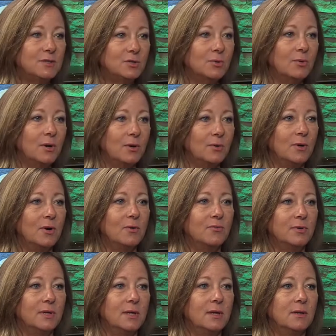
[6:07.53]
grown over
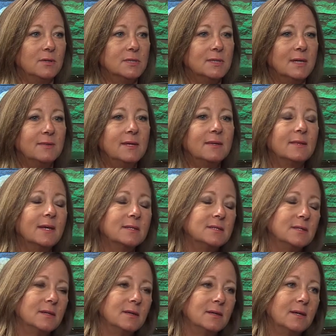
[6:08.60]
the years, and I think that's
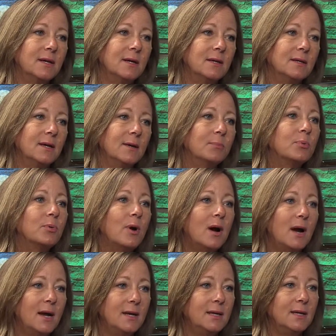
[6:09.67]
a, a, a
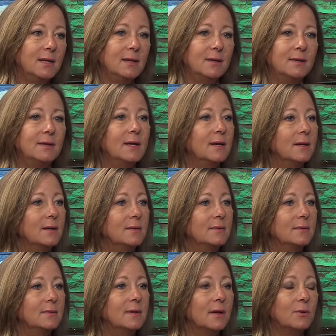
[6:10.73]
pride in, in
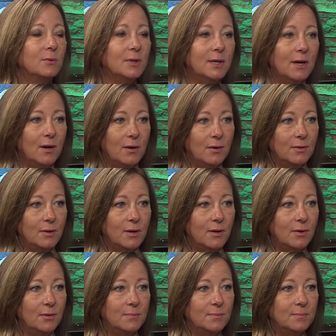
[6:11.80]
not only our,
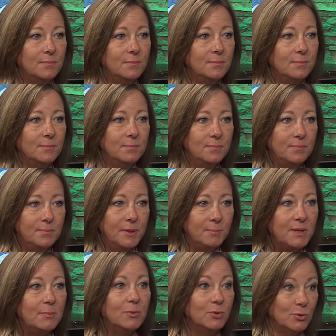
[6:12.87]
our the
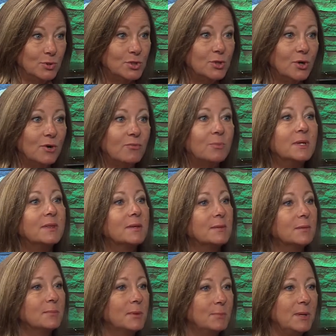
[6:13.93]
people who serve, but the,
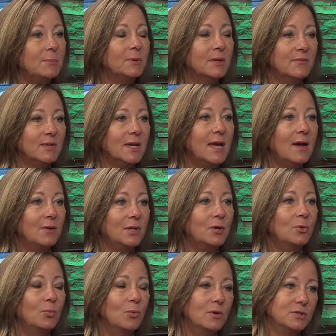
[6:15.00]
the people of the county
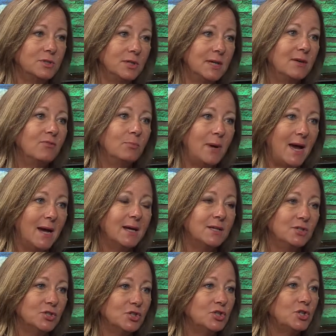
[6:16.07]
who want to give back and
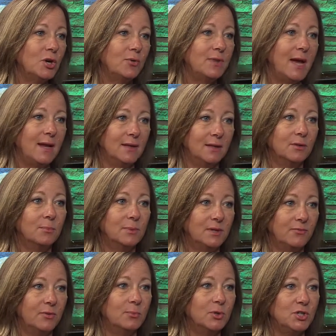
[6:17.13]
just show that little bit of
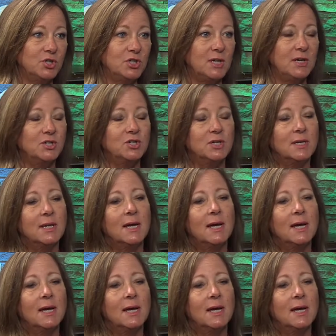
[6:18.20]
appreciation.